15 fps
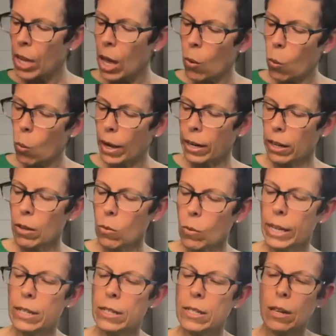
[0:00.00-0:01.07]
one of the
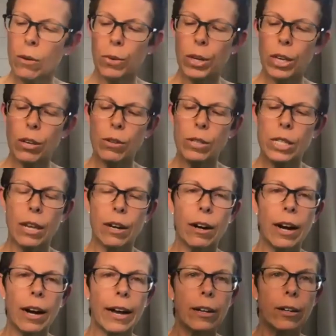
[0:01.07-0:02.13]
ones that we use in our
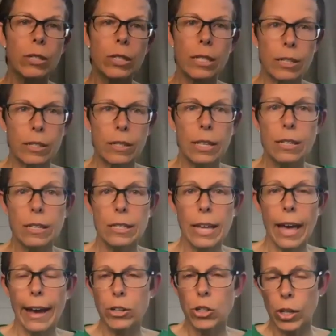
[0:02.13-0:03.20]
house is this is
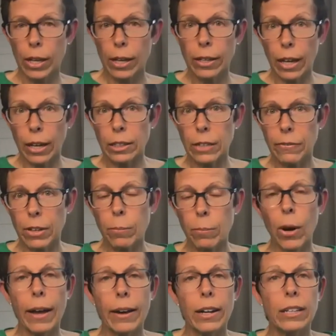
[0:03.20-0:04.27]
actually a Young Living
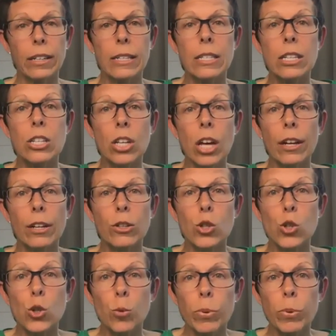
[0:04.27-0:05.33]
product. This is called
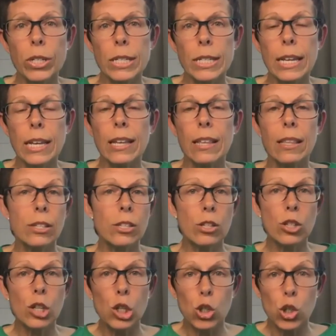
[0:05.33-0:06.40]
Super C. This is
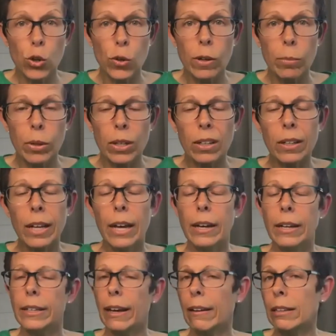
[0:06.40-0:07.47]
a chewable.
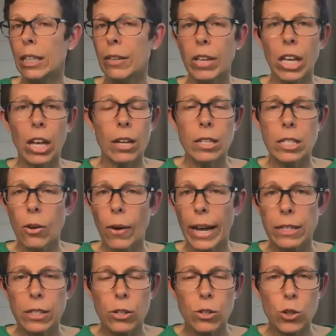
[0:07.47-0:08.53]
Young Living also
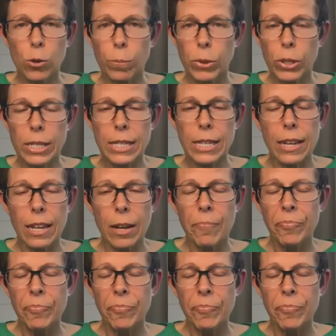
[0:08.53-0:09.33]
has a Super C